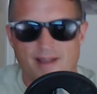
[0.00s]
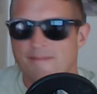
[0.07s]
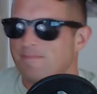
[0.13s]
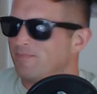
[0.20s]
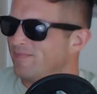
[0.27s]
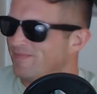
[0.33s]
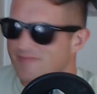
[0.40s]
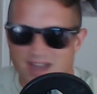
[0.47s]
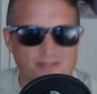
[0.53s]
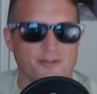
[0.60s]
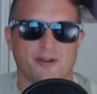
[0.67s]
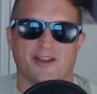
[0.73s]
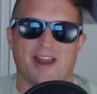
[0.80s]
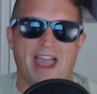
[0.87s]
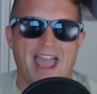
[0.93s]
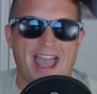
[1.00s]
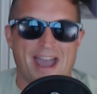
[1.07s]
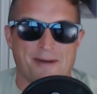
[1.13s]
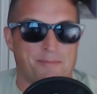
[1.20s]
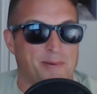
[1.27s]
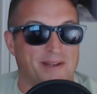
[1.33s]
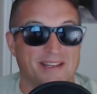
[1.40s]
Never going to
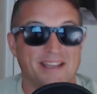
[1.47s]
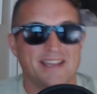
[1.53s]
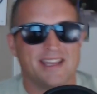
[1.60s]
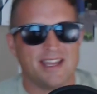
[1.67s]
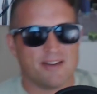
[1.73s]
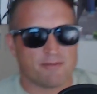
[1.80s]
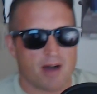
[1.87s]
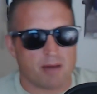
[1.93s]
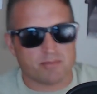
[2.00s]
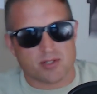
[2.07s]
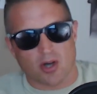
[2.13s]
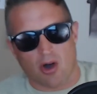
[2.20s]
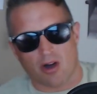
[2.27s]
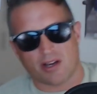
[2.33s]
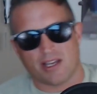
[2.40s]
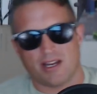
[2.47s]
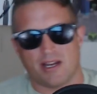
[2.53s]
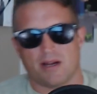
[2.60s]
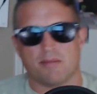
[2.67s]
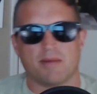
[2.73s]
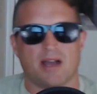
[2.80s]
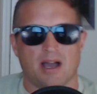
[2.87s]
happen. If I'm talking and
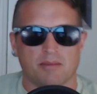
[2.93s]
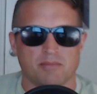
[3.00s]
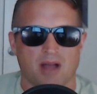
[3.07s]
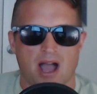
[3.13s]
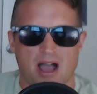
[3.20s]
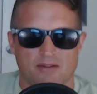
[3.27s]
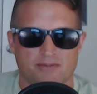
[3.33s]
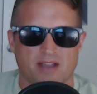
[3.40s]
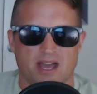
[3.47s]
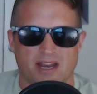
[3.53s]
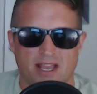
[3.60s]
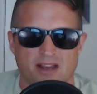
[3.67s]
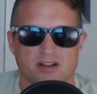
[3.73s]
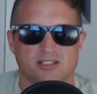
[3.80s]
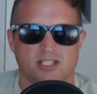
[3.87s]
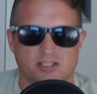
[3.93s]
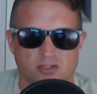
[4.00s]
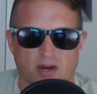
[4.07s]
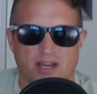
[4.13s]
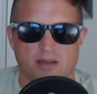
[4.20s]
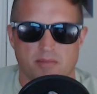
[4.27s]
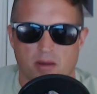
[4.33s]
I've got an energy
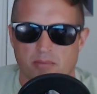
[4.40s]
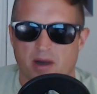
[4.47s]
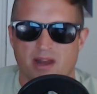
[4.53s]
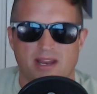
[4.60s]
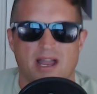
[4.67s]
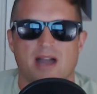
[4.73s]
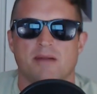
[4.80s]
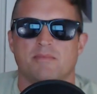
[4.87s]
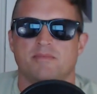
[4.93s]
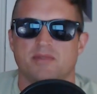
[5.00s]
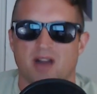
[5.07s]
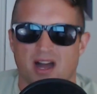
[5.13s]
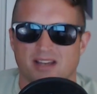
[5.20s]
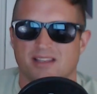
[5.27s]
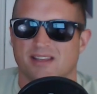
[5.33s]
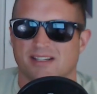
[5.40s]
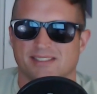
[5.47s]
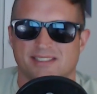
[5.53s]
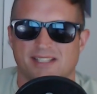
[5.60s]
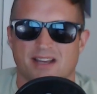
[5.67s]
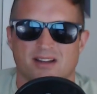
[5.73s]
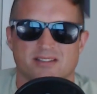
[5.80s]
drink in my body, I am not going to
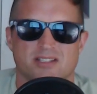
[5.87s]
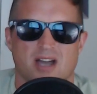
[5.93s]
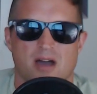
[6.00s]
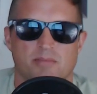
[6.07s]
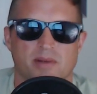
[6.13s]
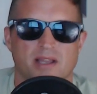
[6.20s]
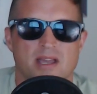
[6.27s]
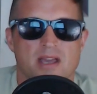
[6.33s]
stay on topic.